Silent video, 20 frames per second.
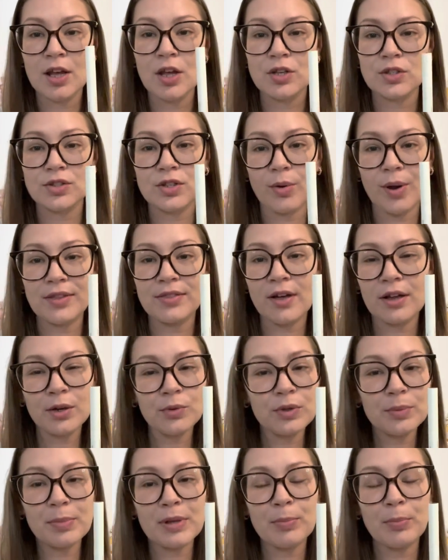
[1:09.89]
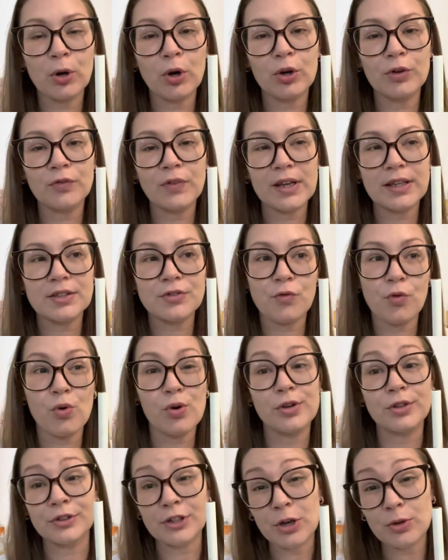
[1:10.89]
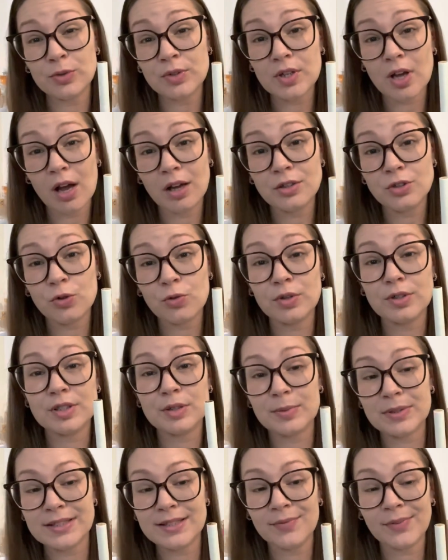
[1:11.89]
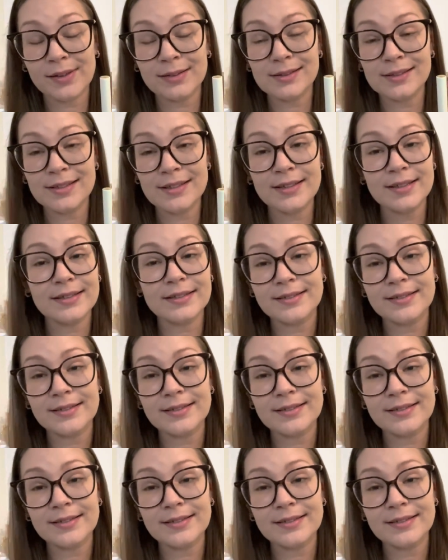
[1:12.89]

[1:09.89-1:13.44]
so I thought it would be perfect for nose contour specifically.